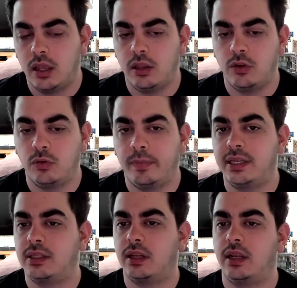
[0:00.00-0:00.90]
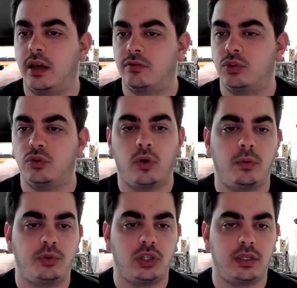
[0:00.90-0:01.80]
you basically have two
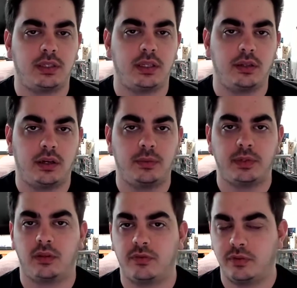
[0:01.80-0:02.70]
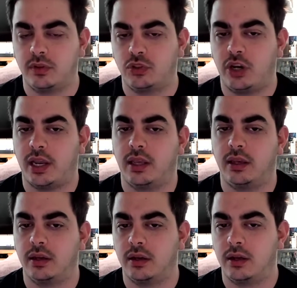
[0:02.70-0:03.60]
options in terms of
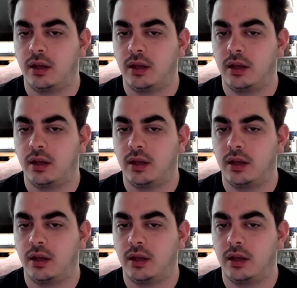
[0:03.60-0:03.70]
tracking.